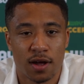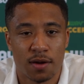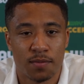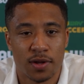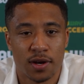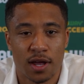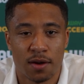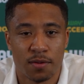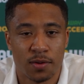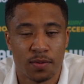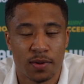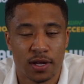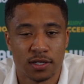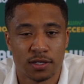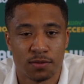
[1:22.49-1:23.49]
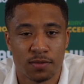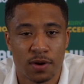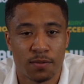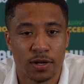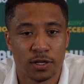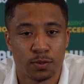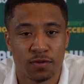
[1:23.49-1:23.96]
I've been able to play some of my
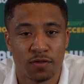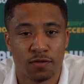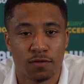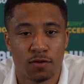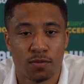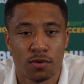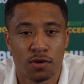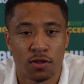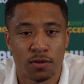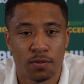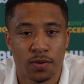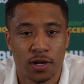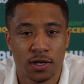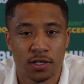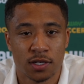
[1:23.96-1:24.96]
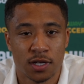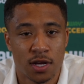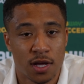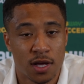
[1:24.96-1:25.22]
best football on the pitch.